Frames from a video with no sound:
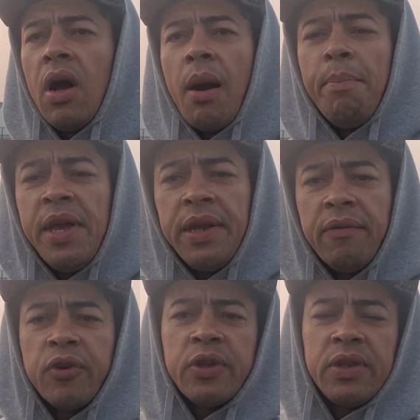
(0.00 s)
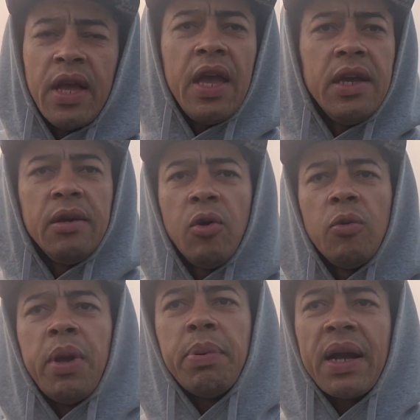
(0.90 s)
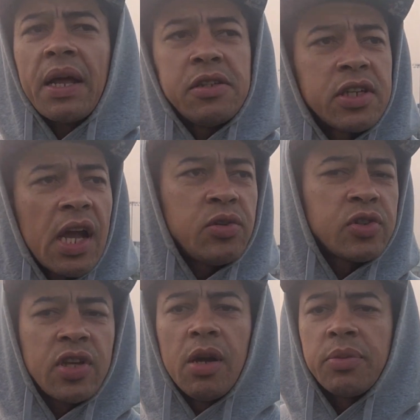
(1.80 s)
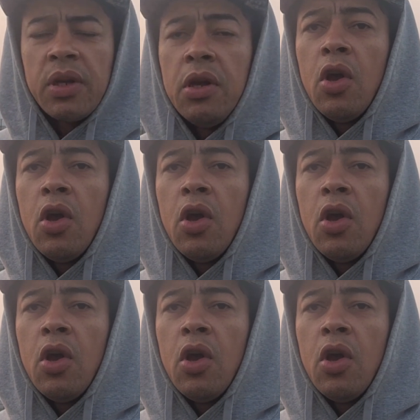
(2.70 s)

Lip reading: meeting for the day, or maybe I gotta schedule something.